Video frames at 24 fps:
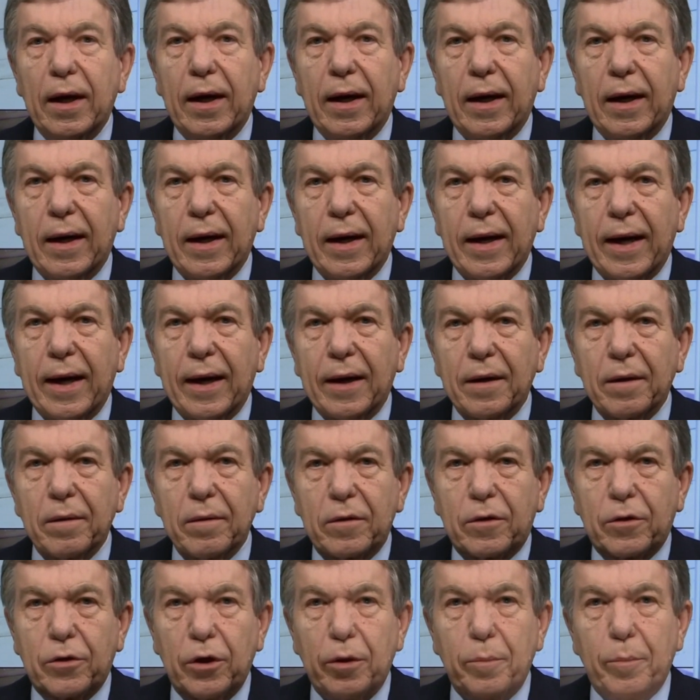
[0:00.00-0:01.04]

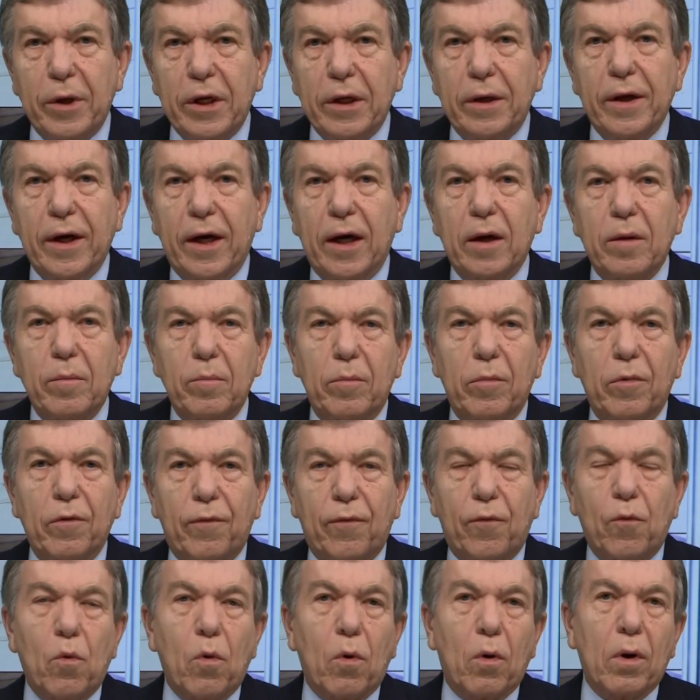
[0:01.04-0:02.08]
and could be done
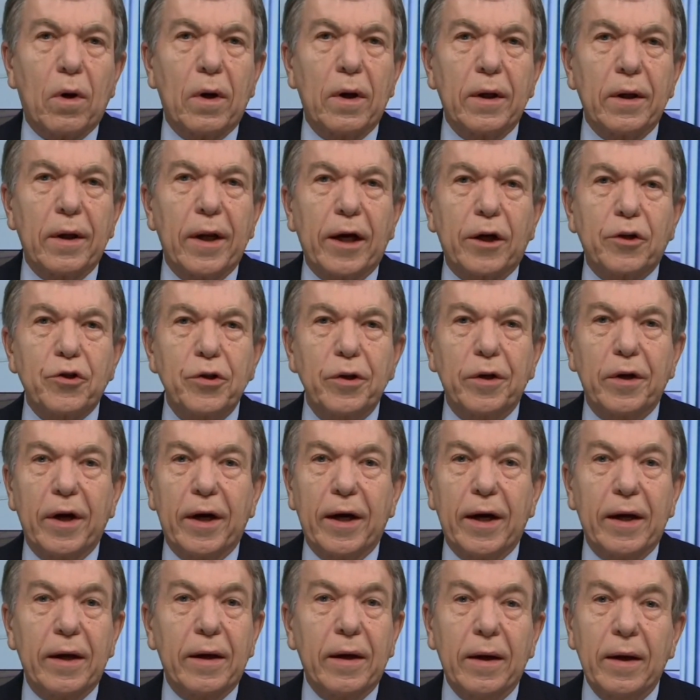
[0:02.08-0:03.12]
before Election
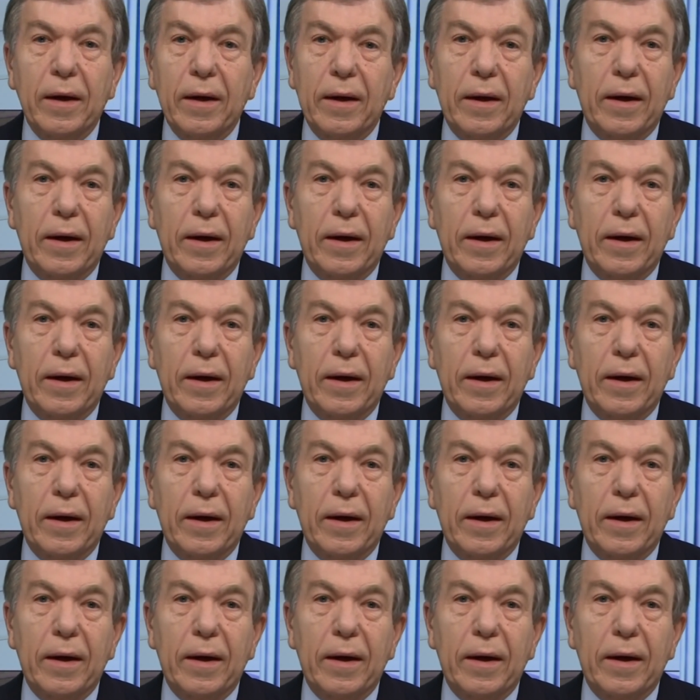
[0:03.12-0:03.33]
Day.